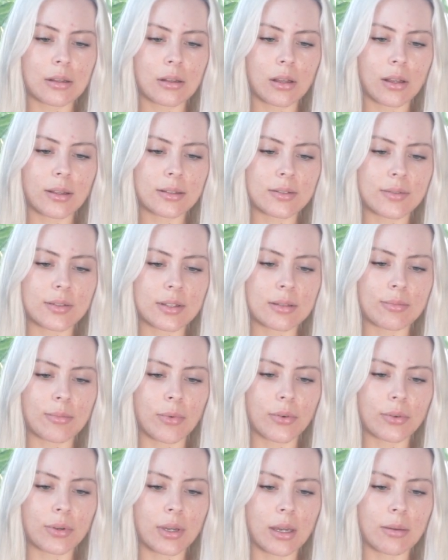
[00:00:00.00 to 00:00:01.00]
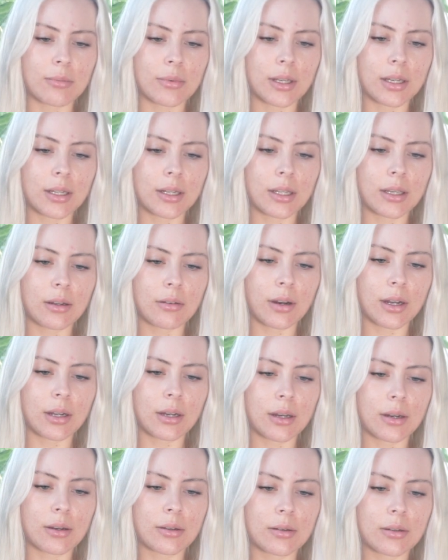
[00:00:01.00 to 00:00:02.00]
Lots of smoke happening in here right
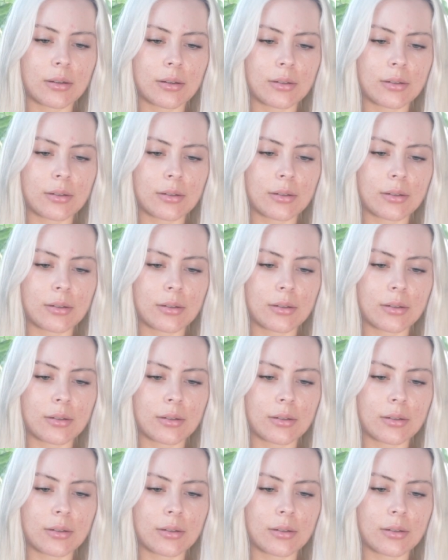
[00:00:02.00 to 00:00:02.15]
now.